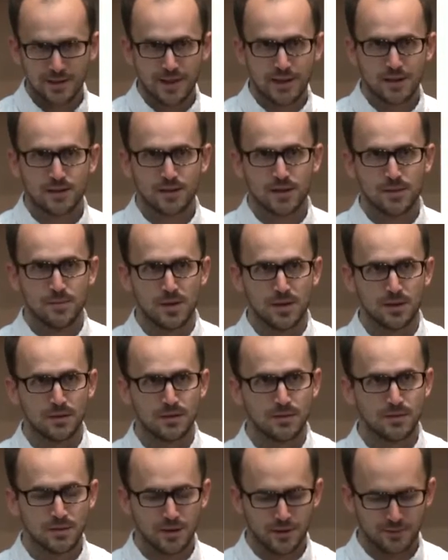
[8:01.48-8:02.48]
layer in the
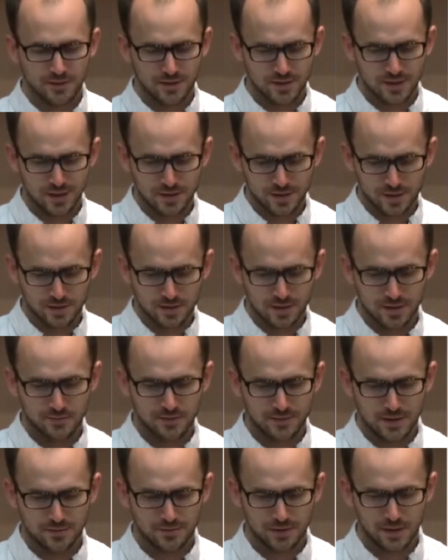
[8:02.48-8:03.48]
middle there's all sorts
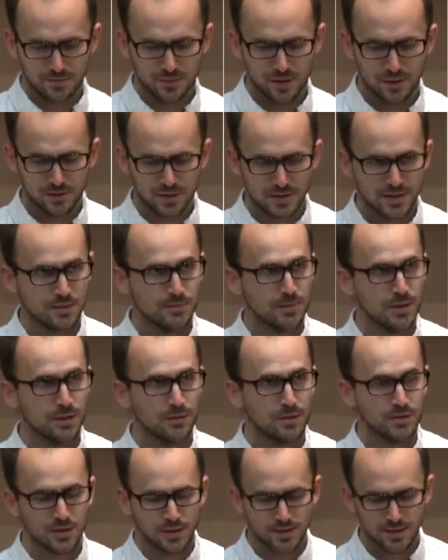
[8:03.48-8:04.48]
of different approaches in the
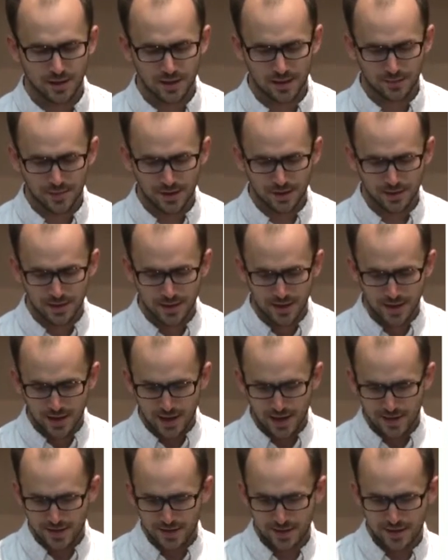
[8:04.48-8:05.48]
middle, which I'll talk about.
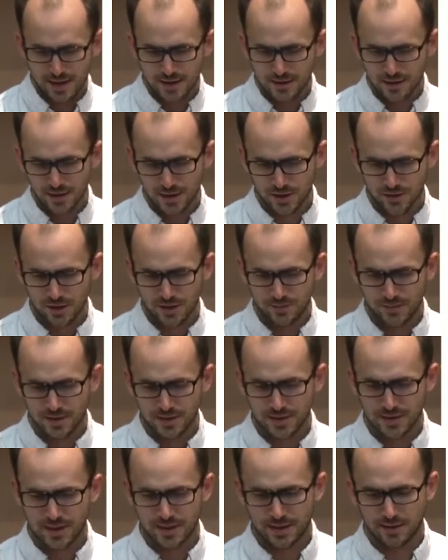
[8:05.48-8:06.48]
And then the other extreme
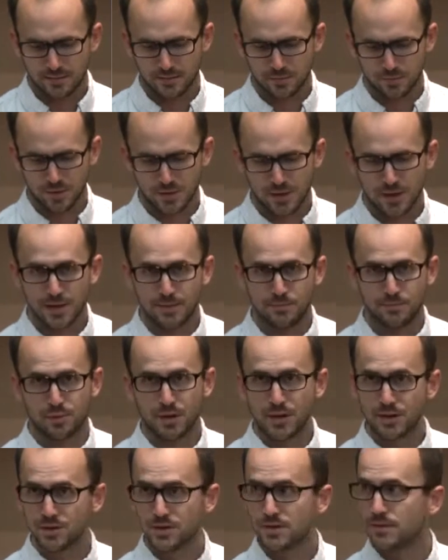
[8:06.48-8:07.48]
is like, we'll call it
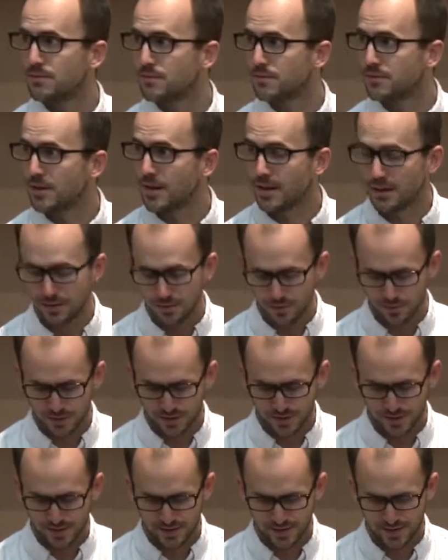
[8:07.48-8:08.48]
bridged for now,
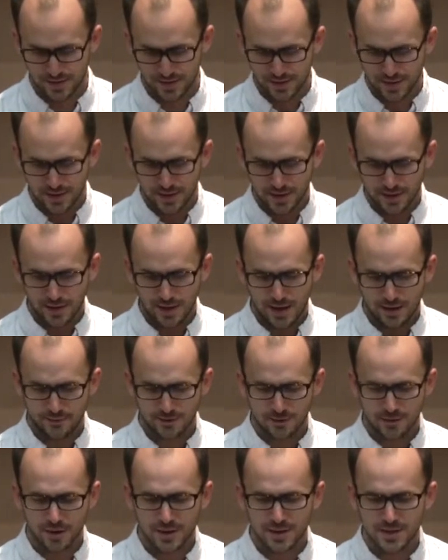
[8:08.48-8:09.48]
which is you have
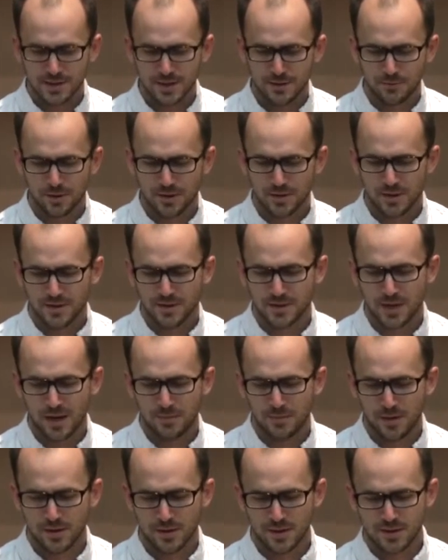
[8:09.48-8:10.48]
a ROS network on
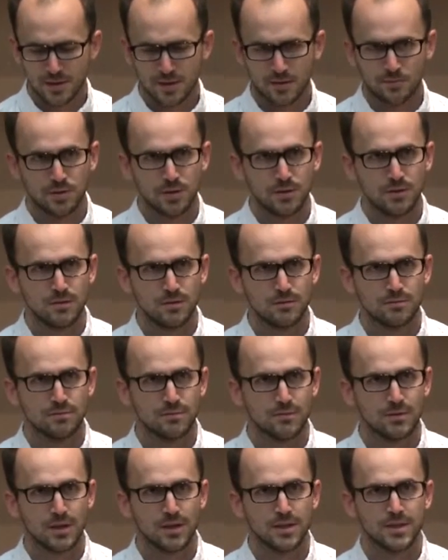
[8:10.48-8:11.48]
top, all those little
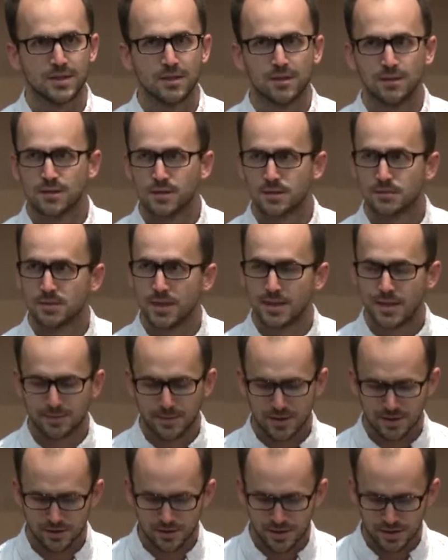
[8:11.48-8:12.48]
blue ROS nodes sending
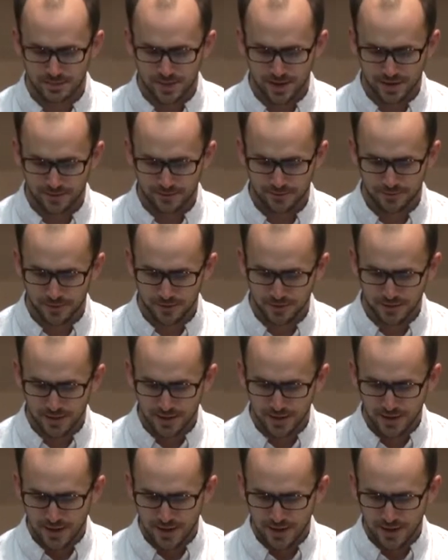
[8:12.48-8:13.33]
messages back and forth.